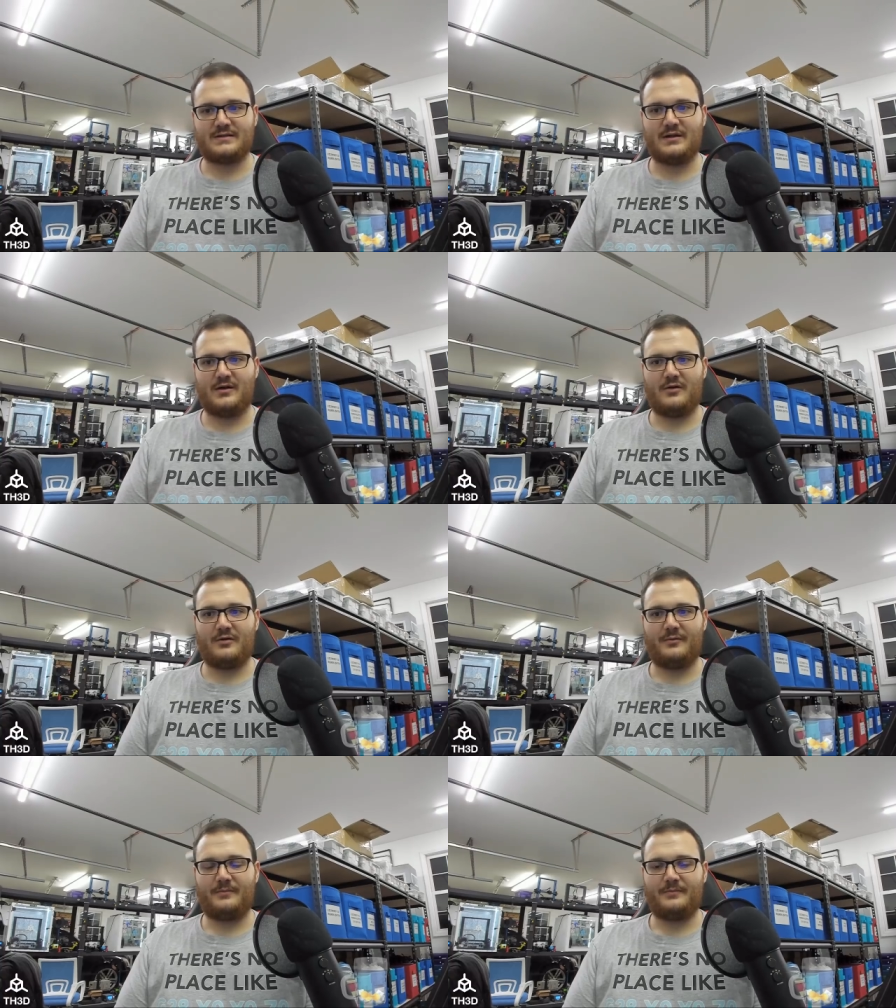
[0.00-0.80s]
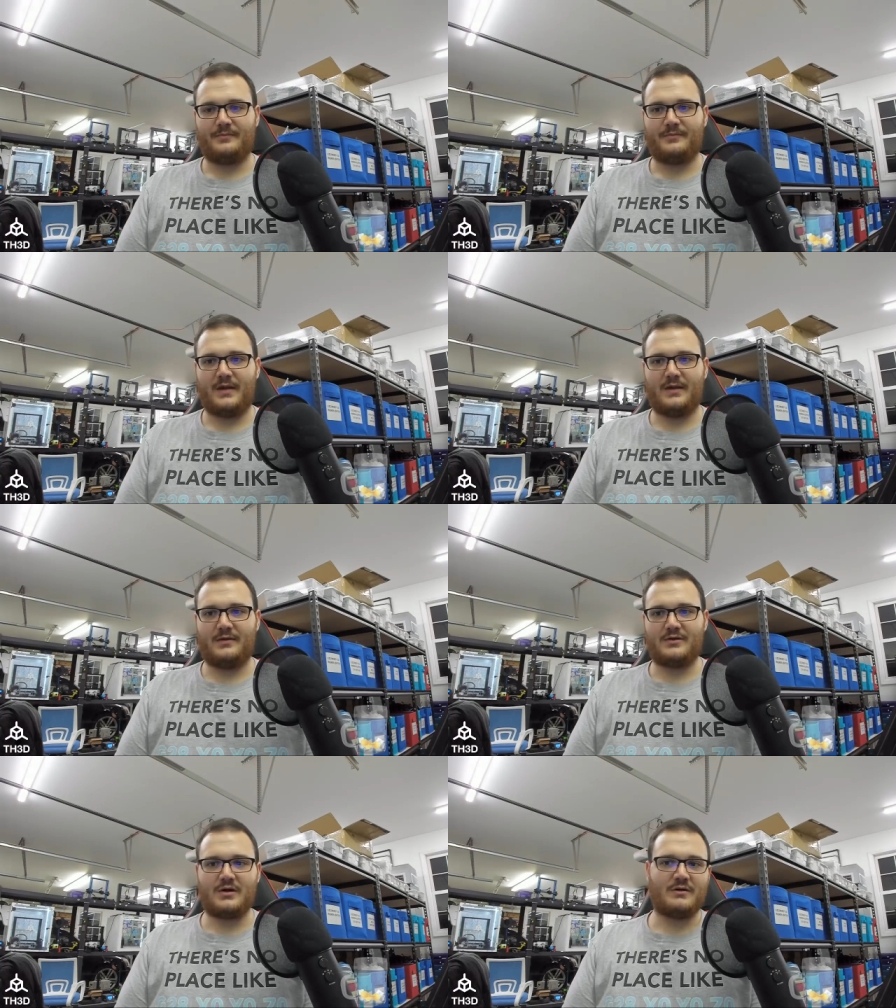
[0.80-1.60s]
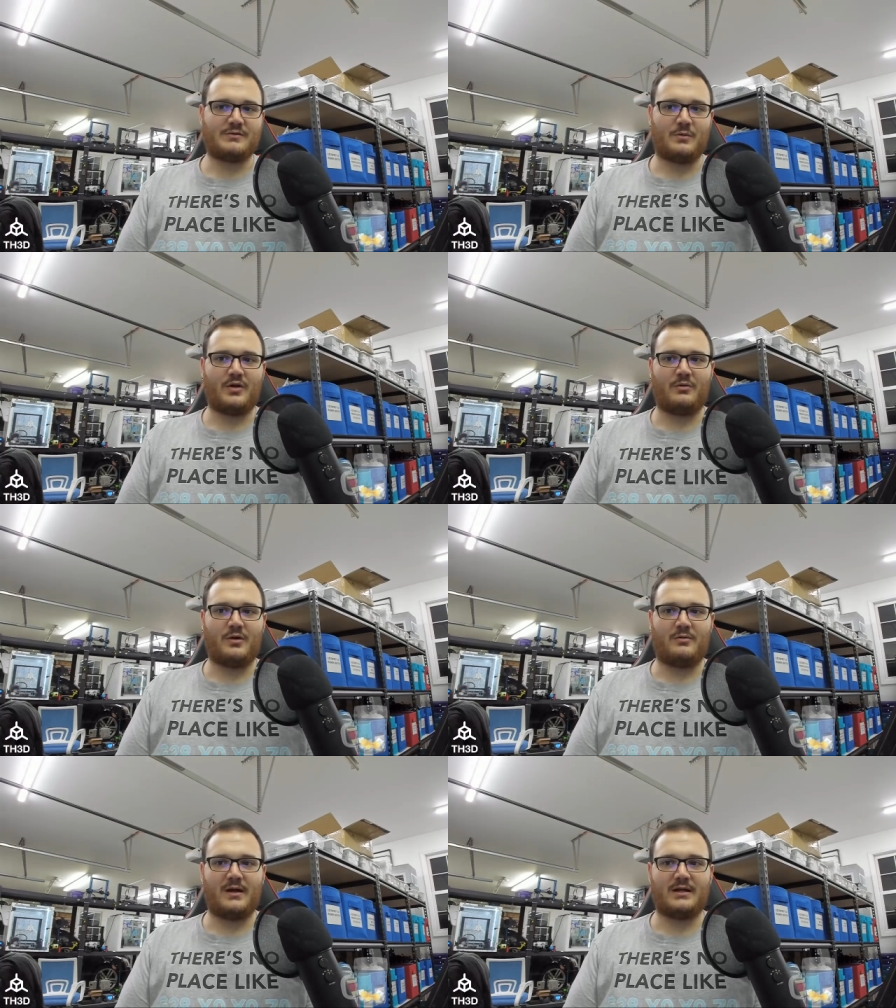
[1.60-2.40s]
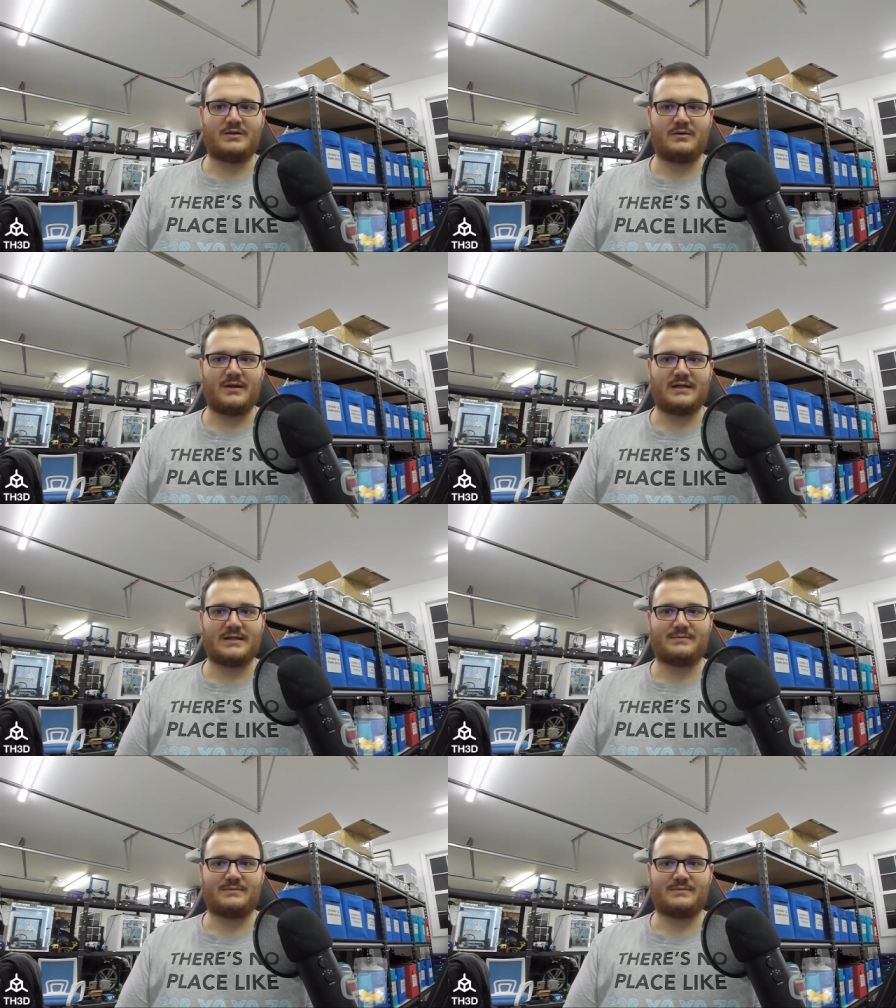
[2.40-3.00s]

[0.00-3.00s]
and there's always more than one way to doing things,